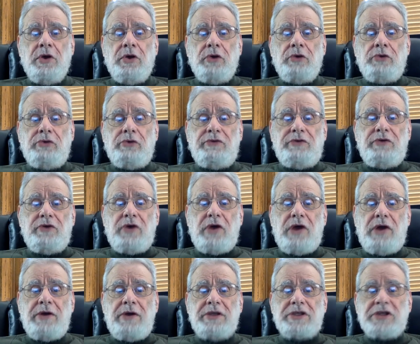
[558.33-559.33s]

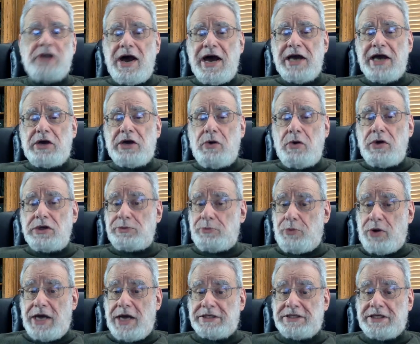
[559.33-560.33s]
Gravure is a high-cost
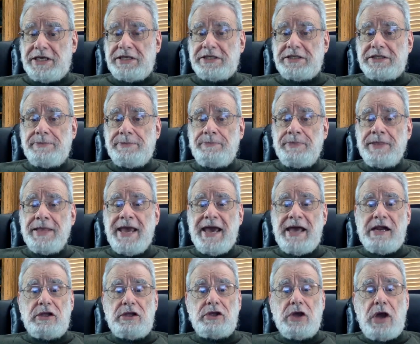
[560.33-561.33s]
process and
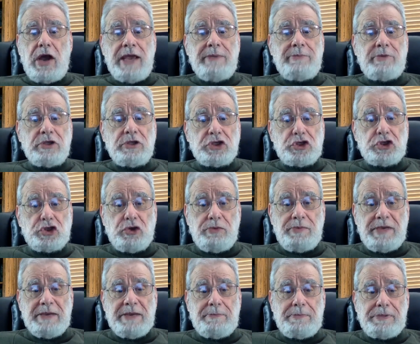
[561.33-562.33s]
a
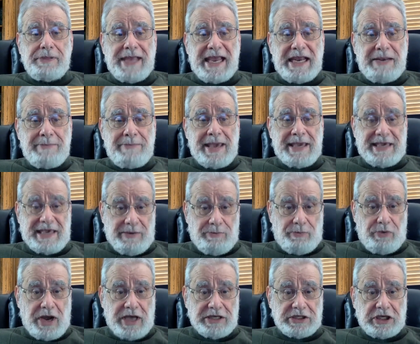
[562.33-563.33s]
time-consuming plate-making
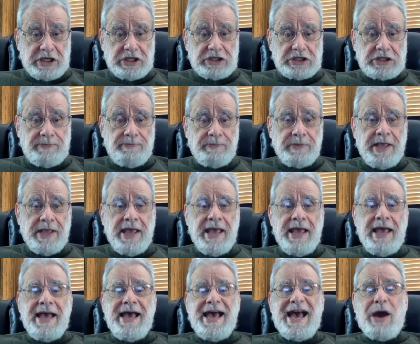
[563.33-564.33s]
process.
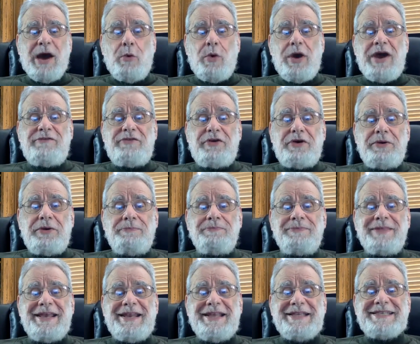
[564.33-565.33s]
However,
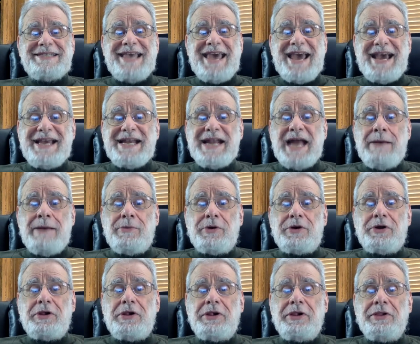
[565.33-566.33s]
it is
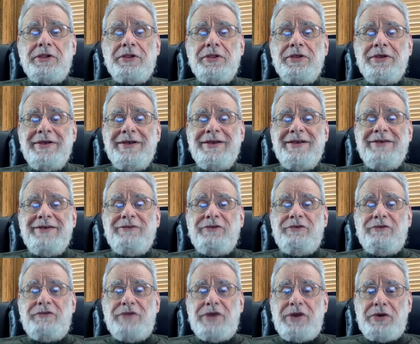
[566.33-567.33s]
economical for
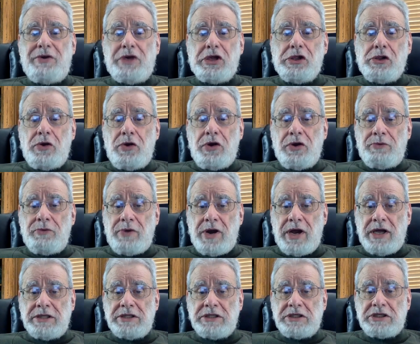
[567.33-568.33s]
very long
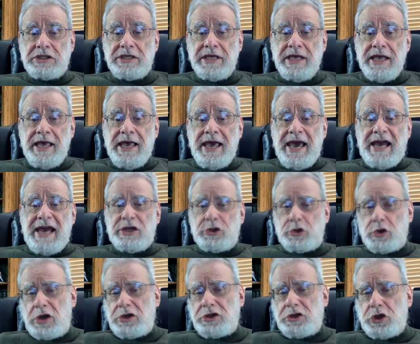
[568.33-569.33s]
runs and is
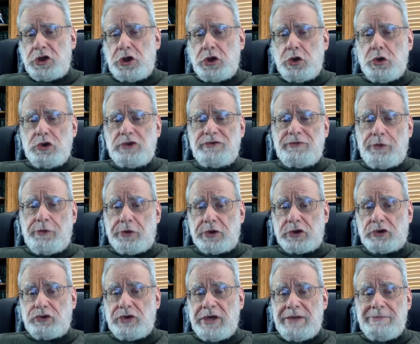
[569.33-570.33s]
also used for
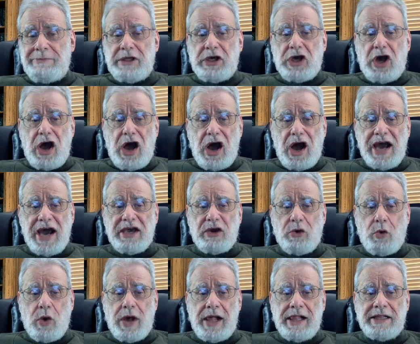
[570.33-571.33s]
extremely
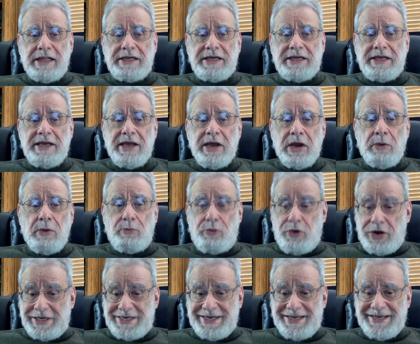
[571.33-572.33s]
high-quality
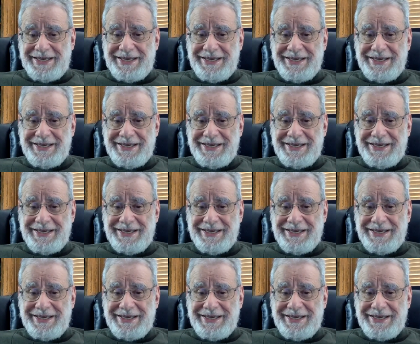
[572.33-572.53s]
printing.